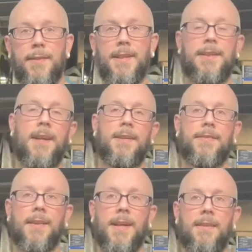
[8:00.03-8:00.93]
I need tires
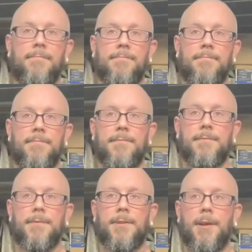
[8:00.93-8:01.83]
for that.
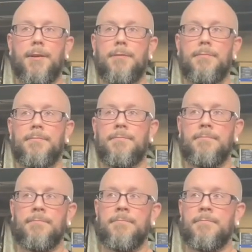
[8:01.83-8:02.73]
So
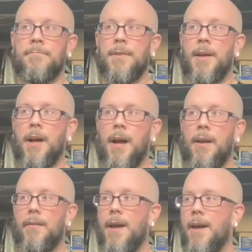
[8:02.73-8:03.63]
I
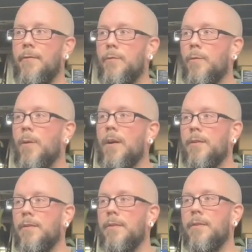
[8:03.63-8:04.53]
don't have
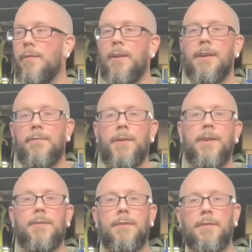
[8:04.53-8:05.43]
one good running
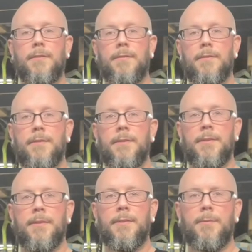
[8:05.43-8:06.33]
vehicle,
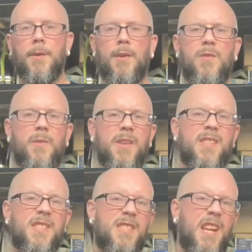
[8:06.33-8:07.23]
well,
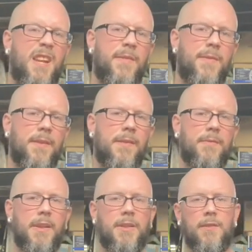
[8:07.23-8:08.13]
one safe
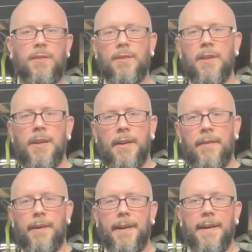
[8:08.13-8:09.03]
vehicle
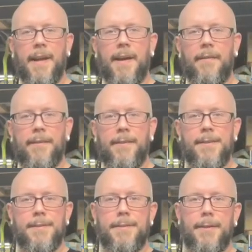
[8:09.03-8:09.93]
right now.
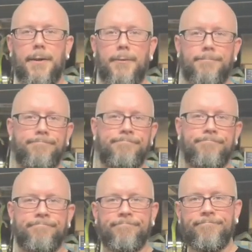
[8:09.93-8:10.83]
So
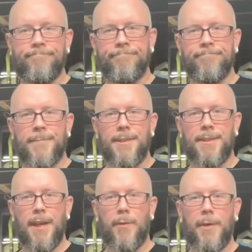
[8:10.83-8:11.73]

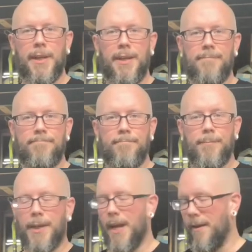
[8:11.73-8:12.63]
just kind of winging it.
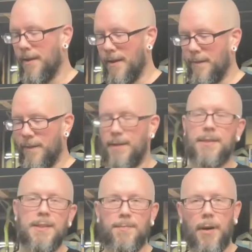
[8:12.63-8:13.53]
But yeah, finish
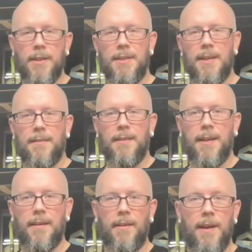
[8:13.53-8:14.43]
this project,
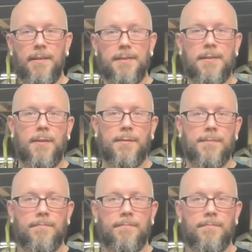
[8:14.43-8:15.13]
let you know how this goes.